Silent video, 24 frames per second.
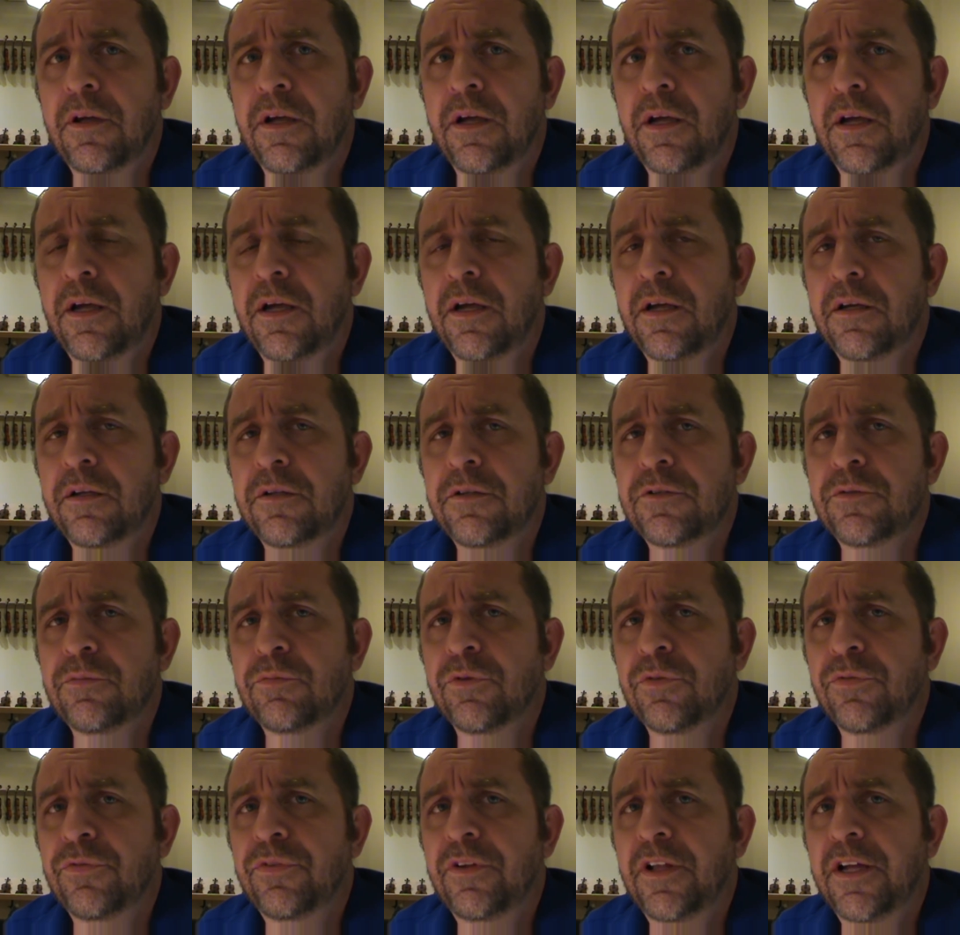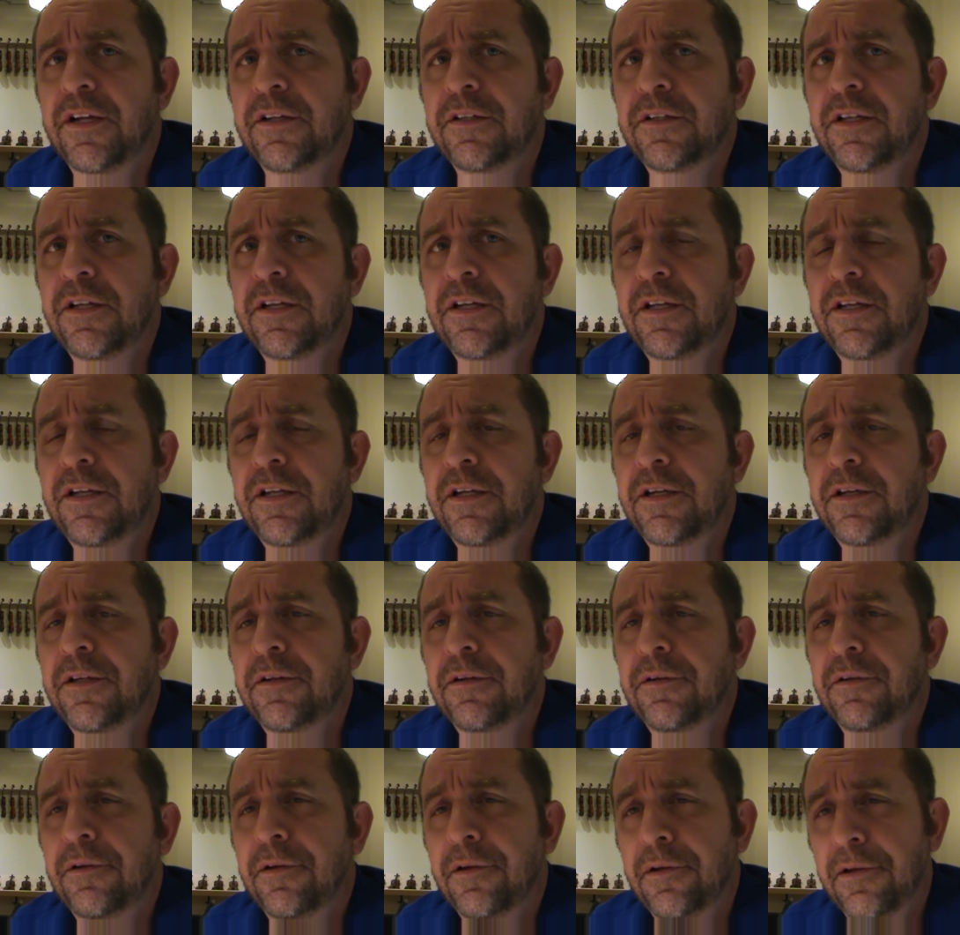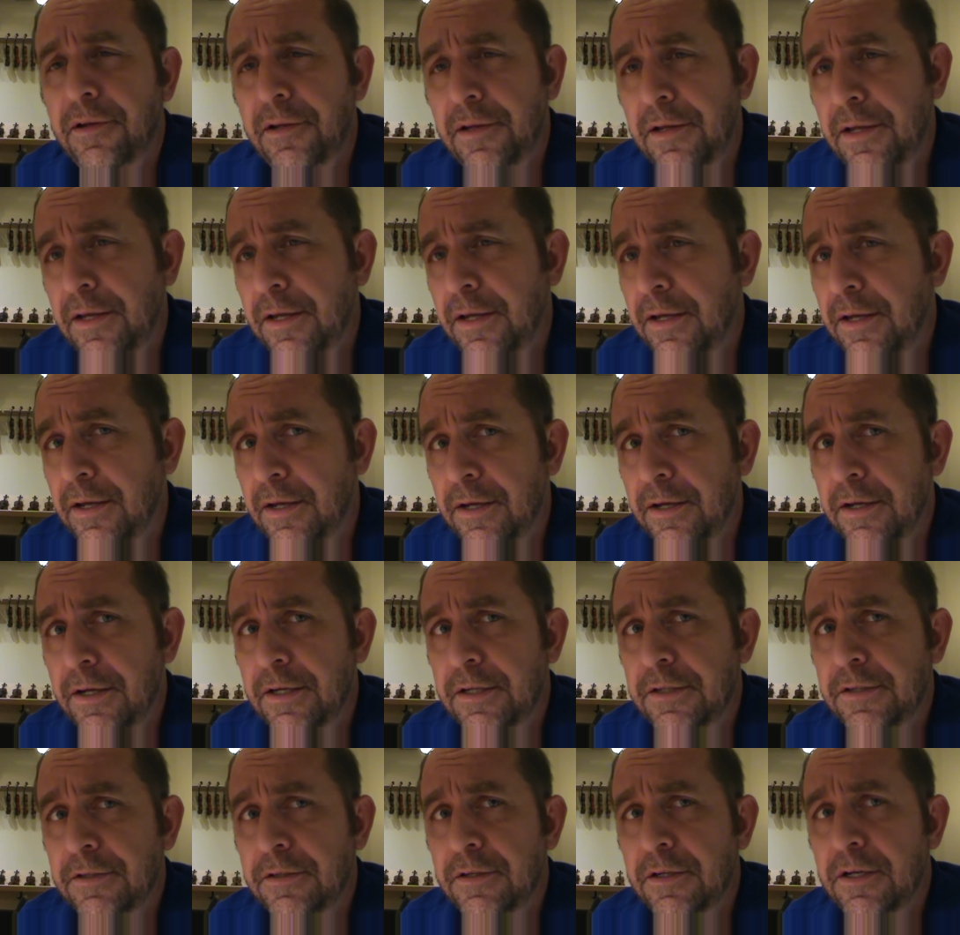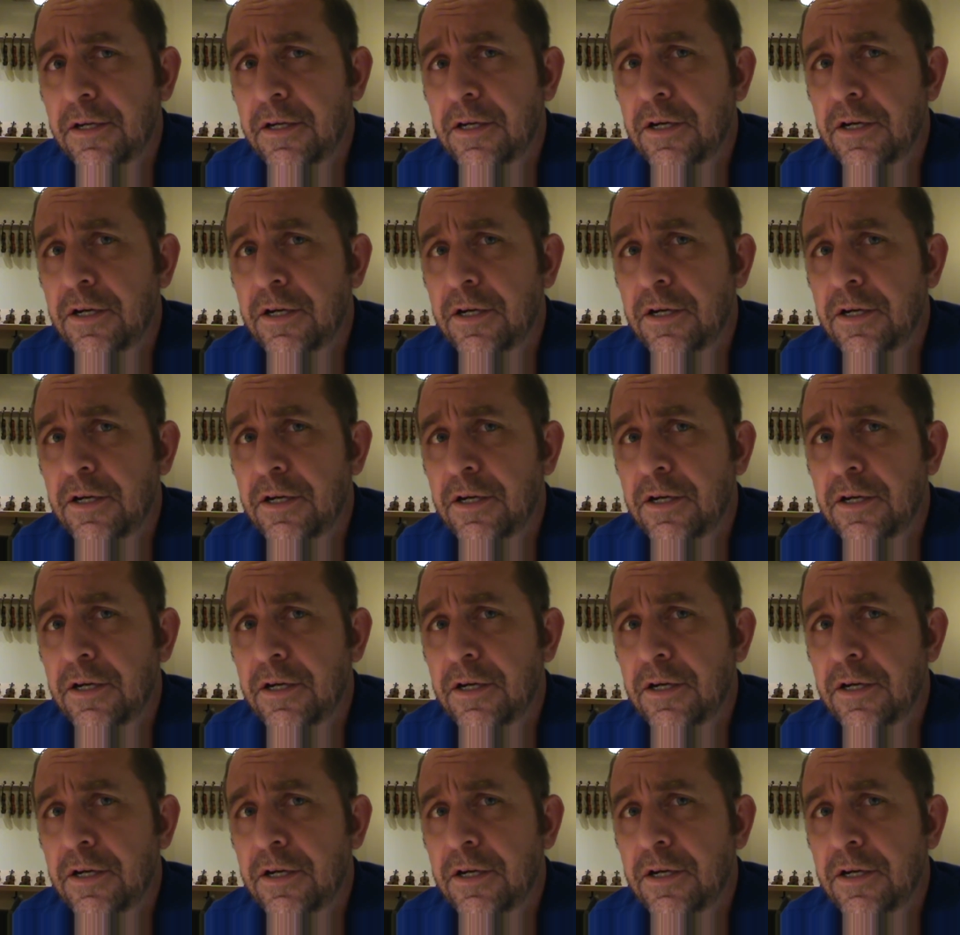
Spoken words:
as reflected in and